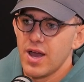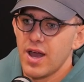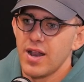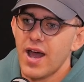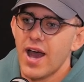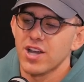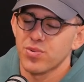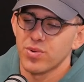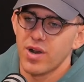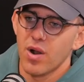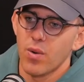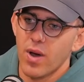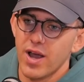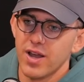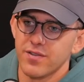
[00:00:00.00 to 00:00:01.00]
and Ashwin, in
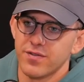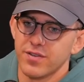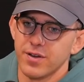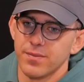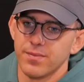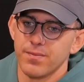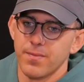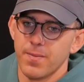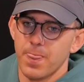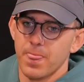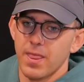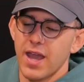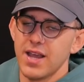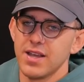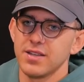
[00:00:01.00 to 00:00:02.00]
a way, for
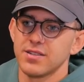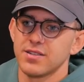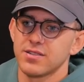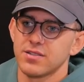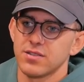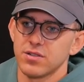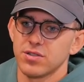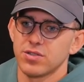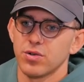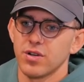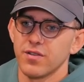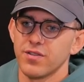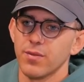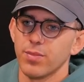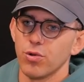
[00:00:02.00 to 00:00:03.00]
he's sort
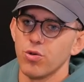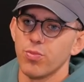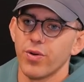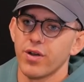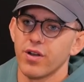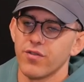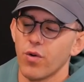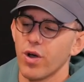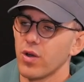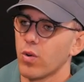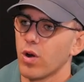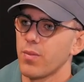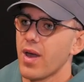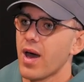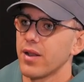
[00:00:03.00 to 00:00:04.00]
of the blueprint of what you
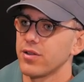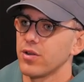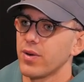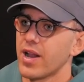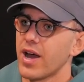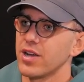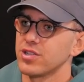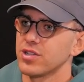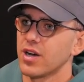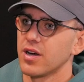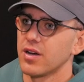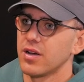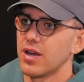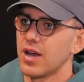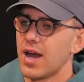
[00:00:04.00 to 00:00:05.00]
want to be able to do in
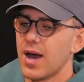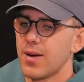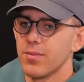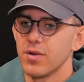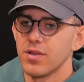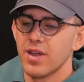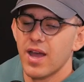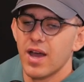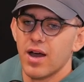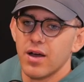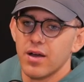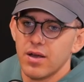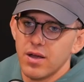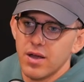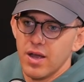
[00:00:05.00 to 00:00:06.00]
Asia with
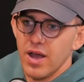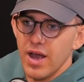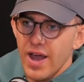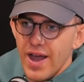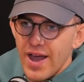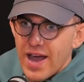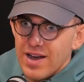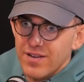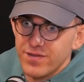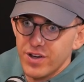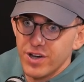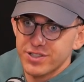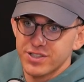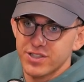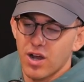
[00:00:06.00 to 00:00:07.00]
how
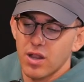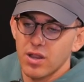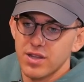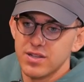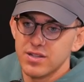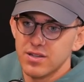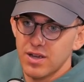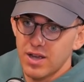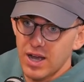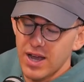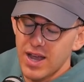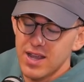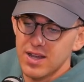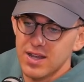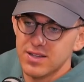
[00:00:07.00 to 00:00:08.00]
versatile
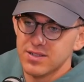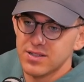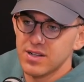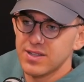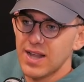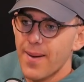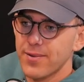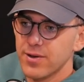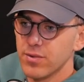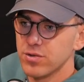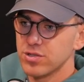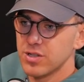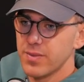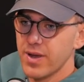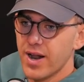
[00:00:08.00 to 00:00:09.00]
he is and
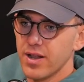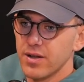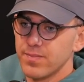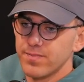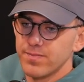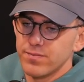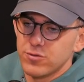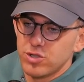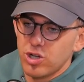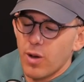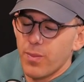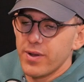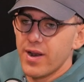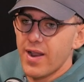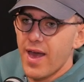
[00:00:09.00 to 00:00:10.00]
adaptable to be able to
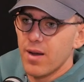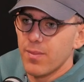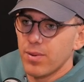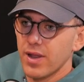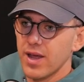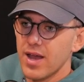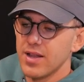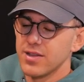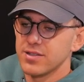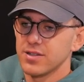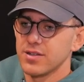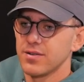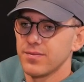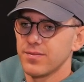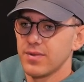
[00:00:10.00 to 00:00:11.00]
chop in and out of plans.
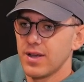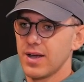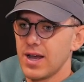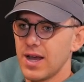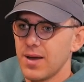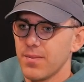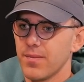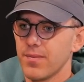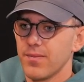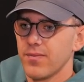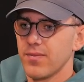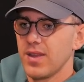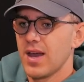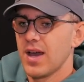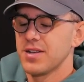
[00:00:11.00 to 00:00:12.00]
And,
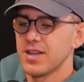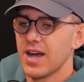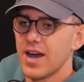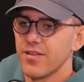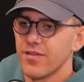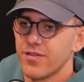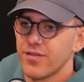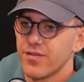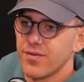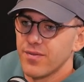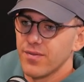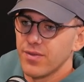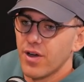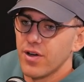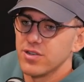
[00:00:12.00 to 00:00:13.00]
yeah, to have
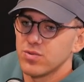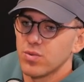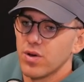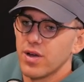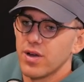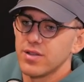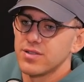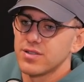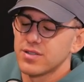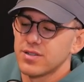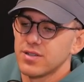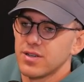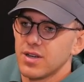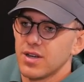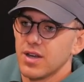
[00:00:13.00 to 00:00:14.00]
those
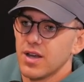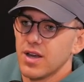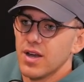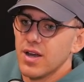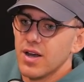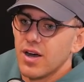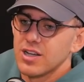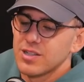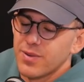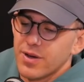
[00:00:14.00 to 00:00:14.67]
words, I